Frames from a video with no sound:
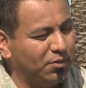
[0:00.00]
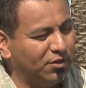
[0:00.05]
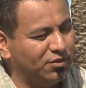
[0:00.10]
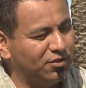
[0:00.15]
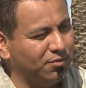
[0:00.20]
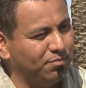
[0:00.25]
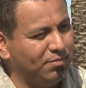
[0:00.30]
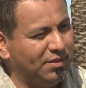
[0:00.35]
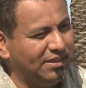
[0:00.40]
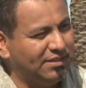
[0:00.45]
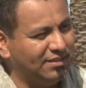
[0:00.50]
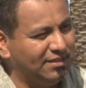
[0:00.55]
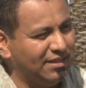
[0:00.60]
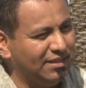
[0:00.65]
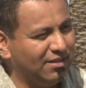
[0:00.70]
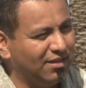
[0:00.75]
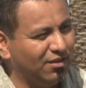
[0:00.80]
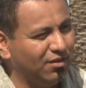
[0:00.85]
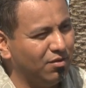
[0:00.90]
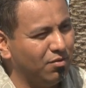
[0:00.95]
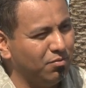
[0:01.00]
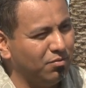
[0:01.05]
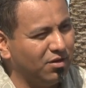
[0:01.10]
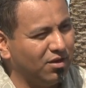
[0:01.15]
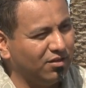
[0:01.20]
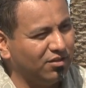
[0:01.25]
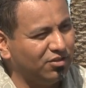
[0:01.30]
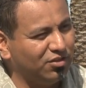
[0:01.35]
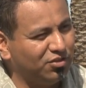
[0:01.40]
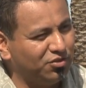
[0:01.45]
to be seen alone
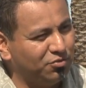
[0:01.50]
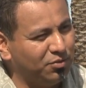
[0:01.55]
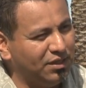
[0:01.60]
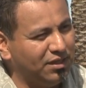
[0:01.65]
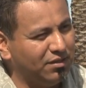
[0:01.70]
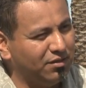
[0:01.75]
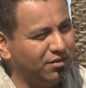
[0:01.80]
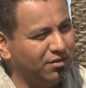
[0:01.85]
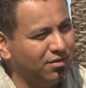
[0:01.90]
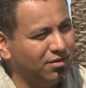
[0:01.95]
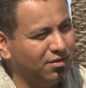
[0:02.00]
on the street,